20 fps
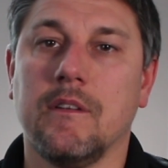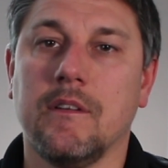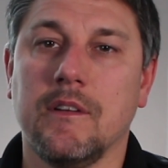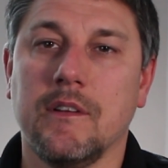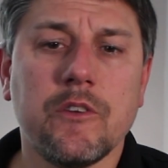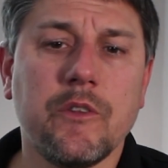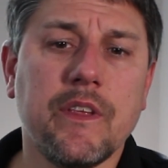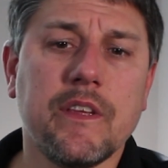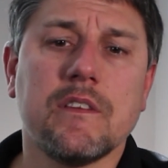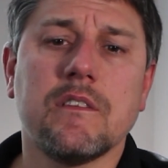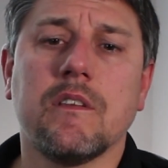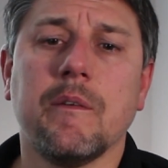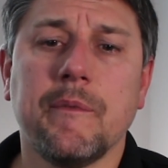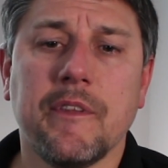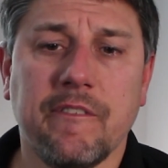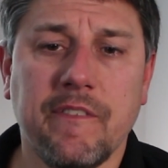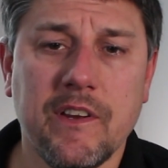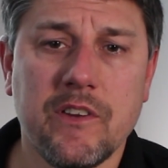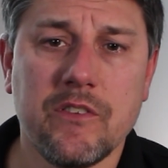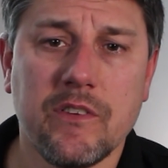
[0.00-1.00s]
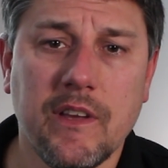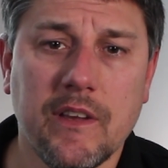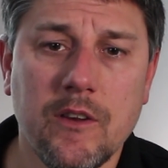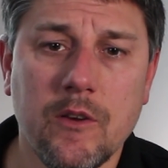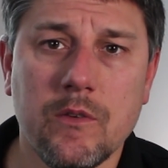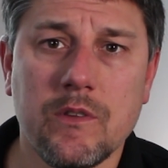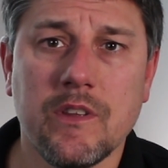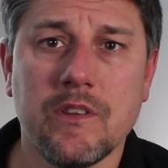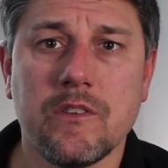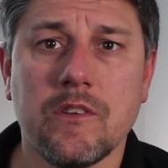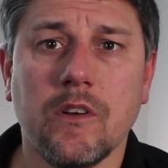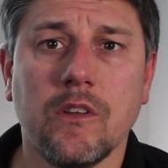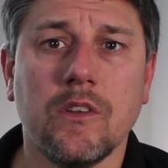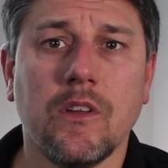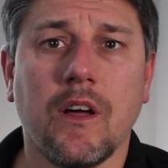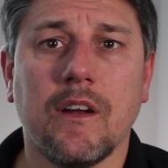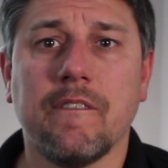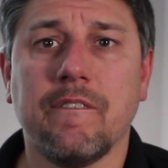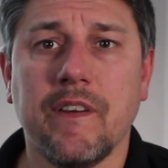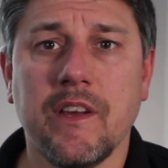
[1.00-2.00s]
So those are some of the features I use. There's still a
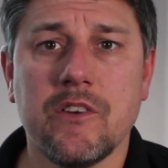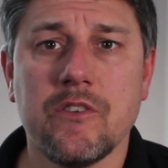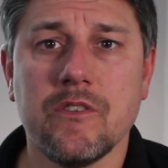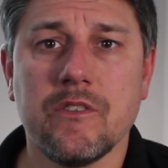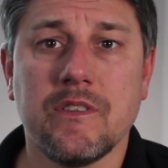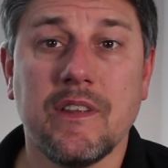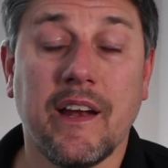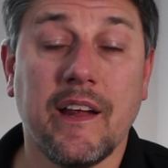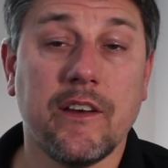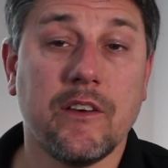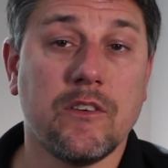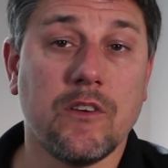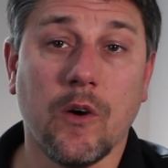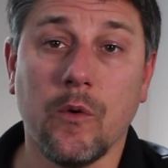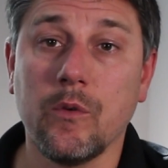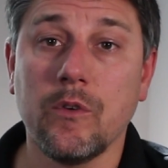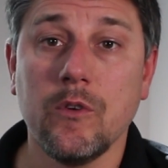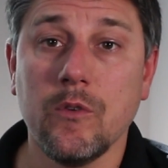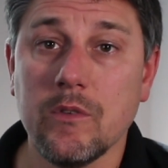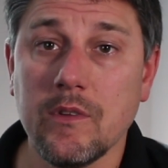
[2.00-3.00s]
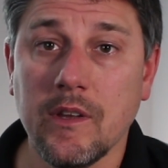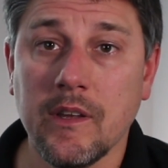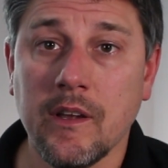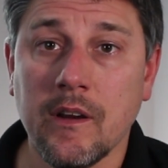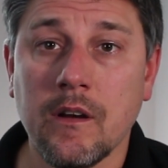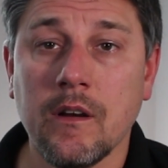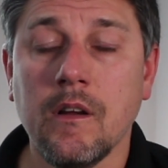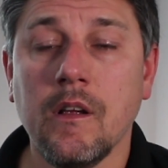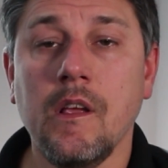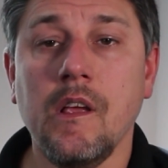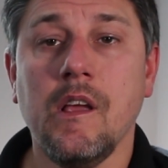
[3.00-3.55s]
lot of features that I don't use in there.